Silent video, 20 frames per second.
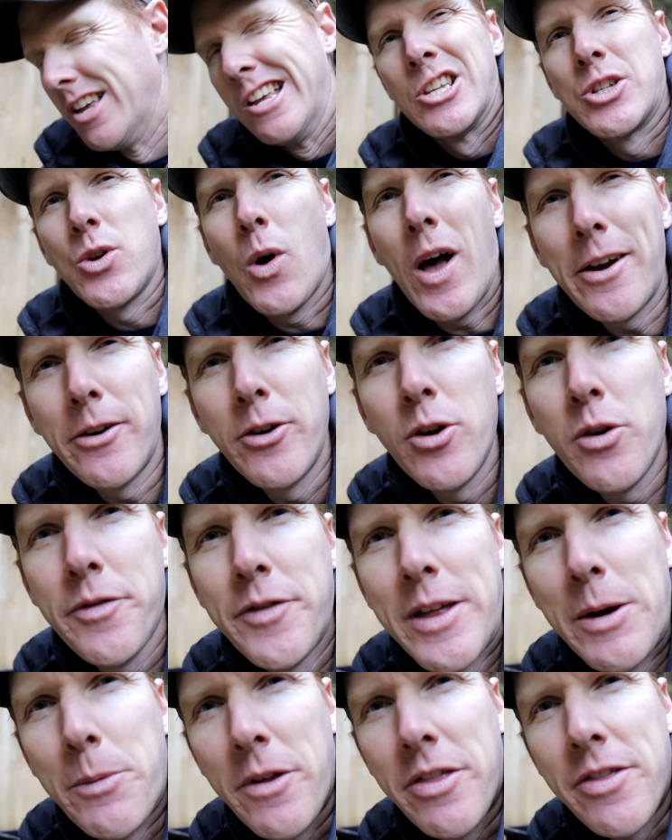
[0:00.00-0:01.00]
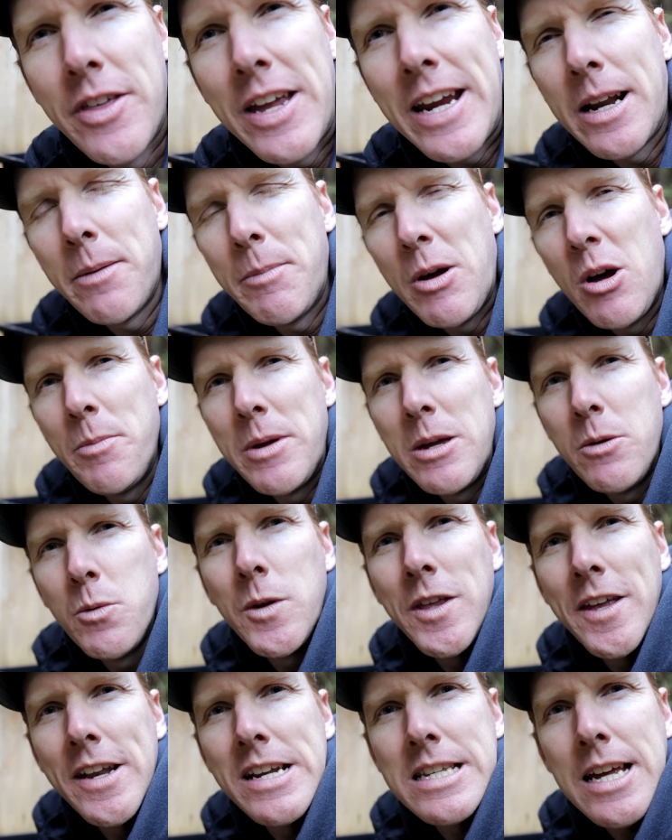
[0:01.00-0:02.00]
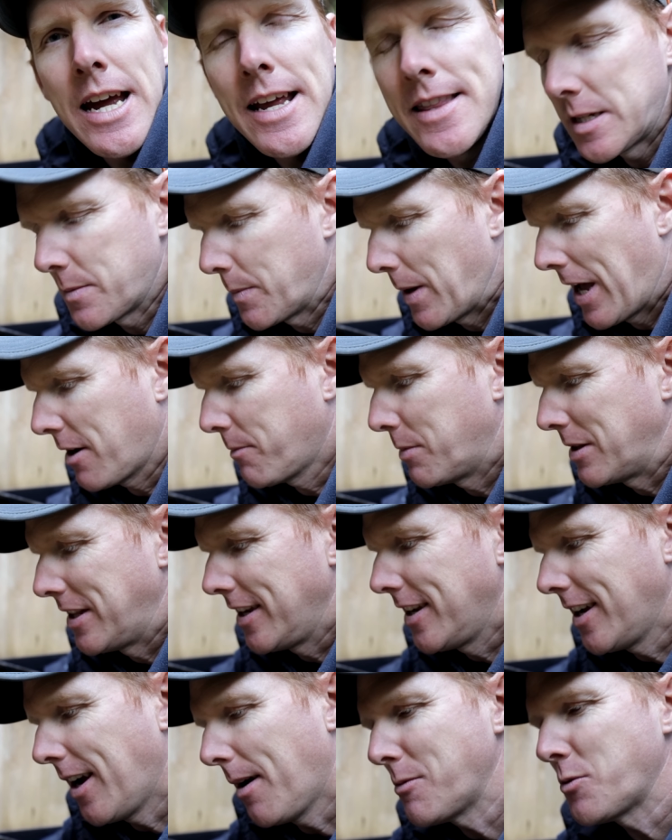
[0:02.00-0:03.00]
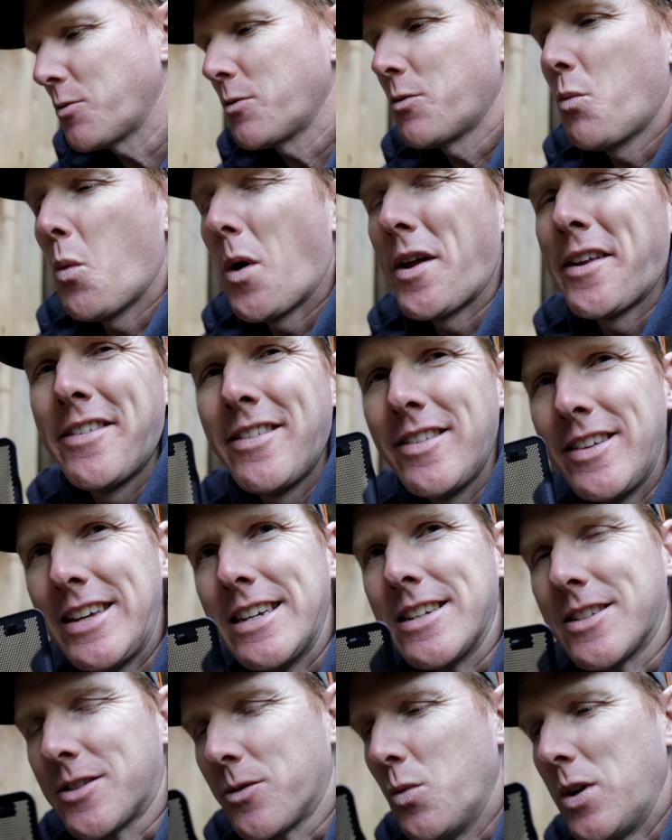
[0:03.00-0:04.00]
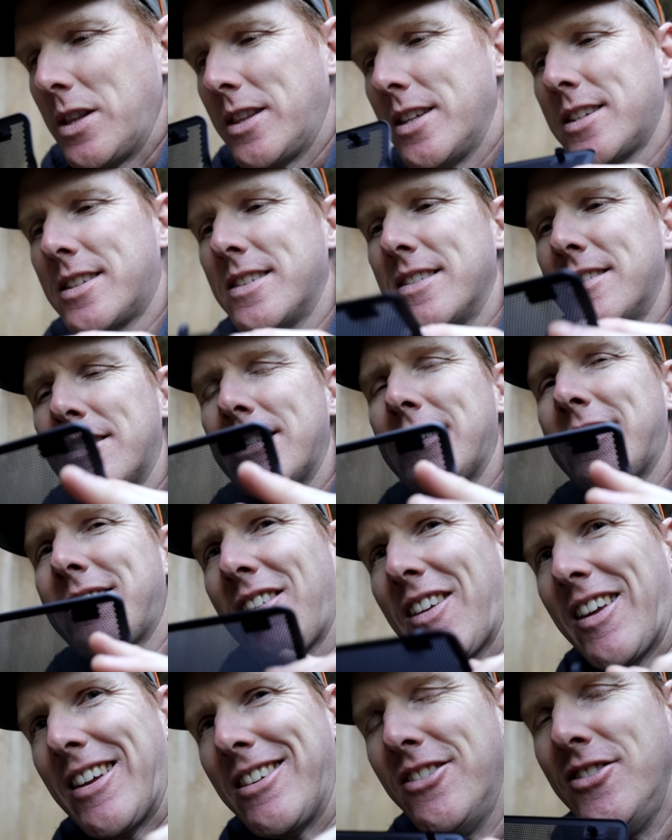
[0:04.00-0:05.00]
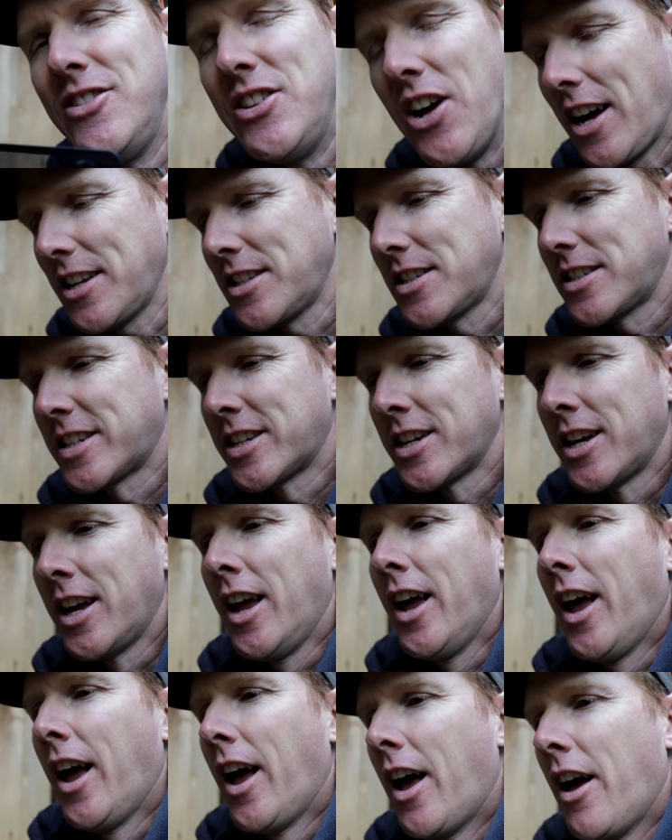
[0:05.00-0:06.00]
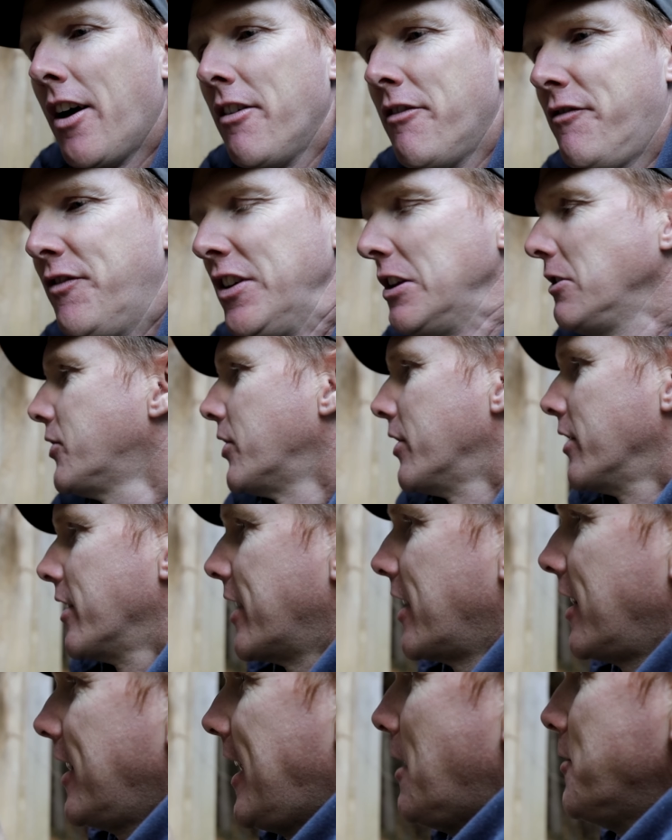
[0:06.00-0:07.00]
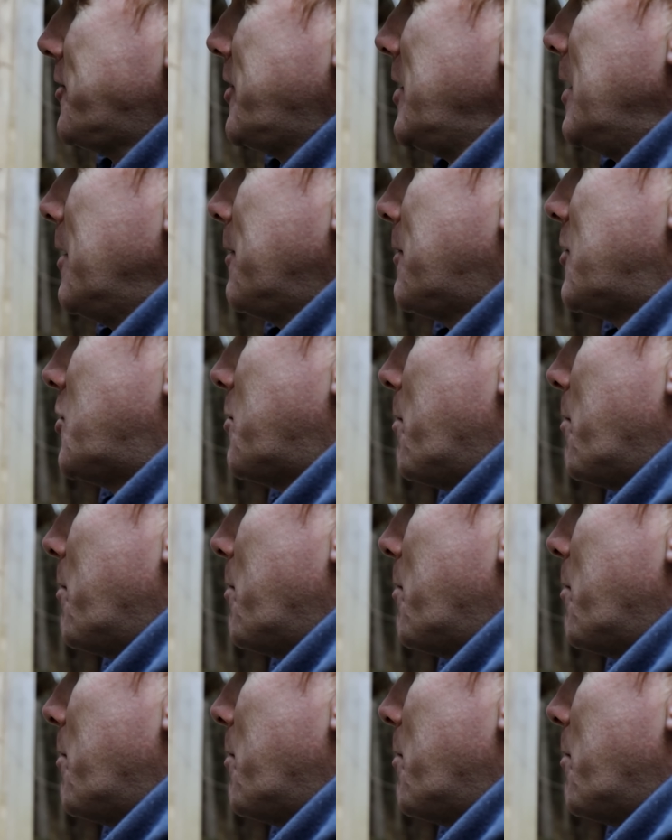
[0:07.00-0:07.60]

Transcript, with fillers: So I don't know if they were thinking about me when they designed this pack, but it comes with one of these. And what this is the dust filter, and allows you to